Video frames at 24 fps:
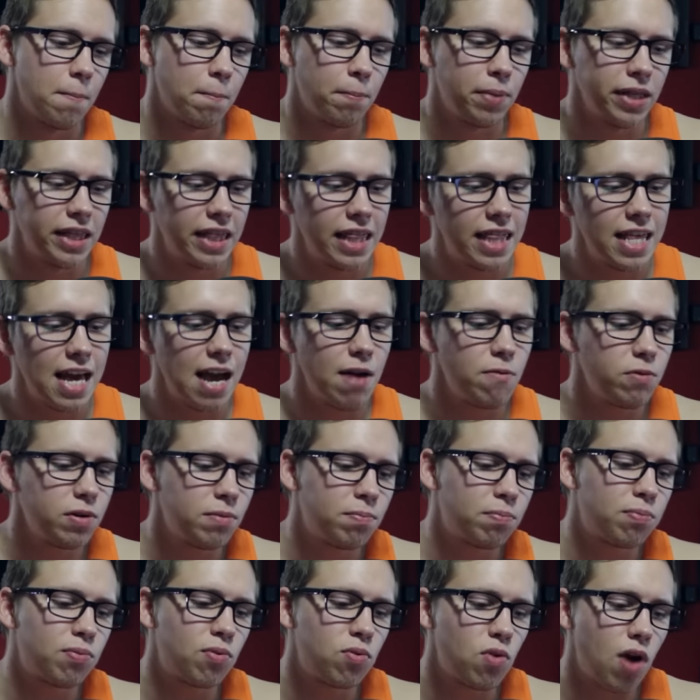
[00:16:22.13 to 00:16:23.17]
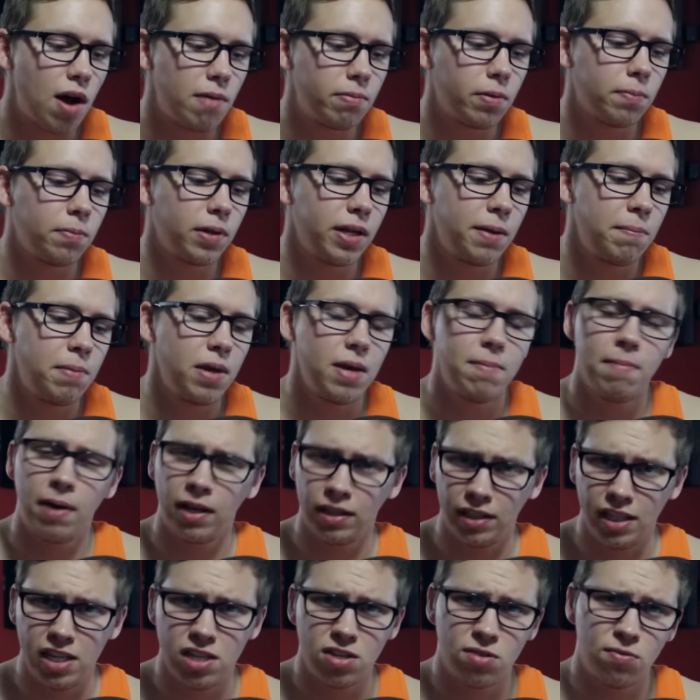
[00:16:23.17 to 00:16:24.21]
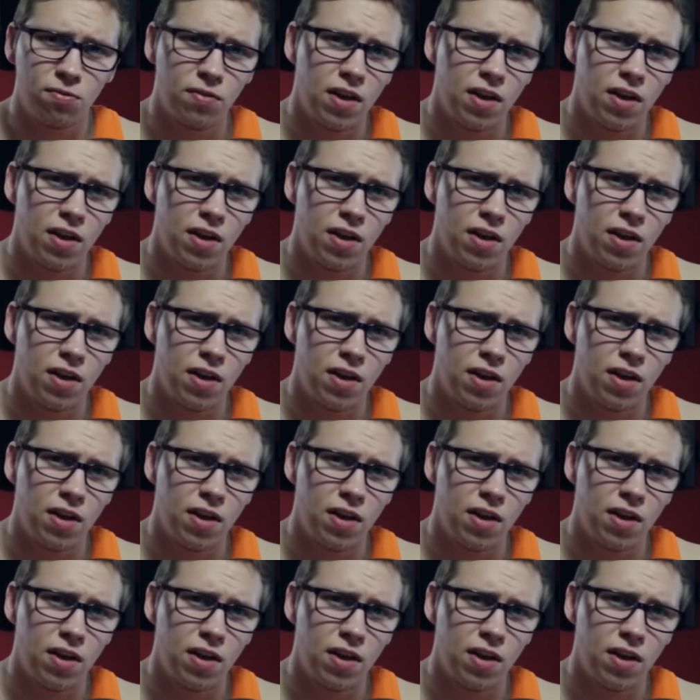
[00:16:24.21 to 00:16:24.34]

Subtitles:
But that would probably be my least